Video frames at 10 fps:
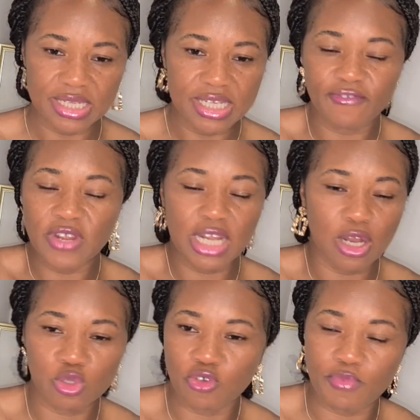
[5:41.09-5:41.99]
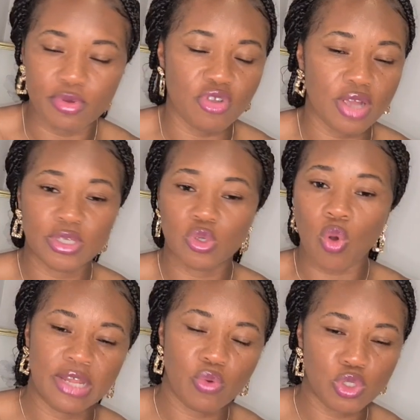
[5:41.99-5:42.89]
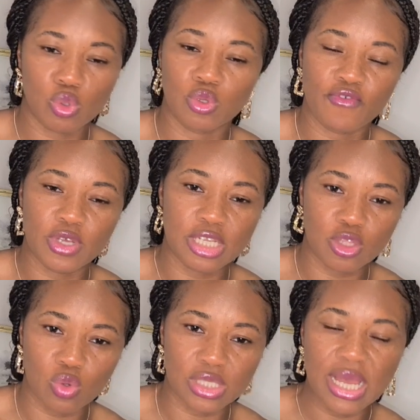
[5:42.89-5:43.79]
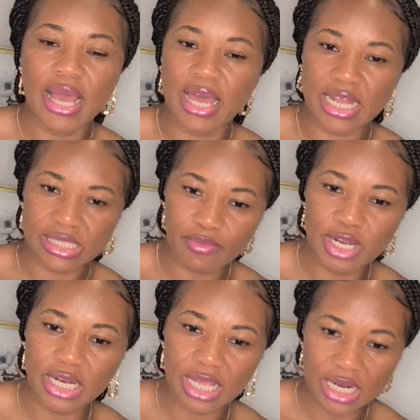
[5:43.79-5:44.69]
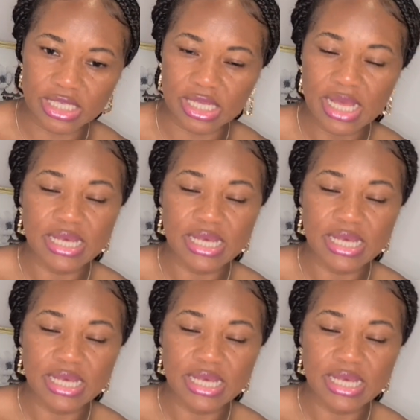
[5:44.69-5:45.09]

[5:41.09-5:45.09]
they've done a lot of postgraduate course which was obviously taught and examined in English.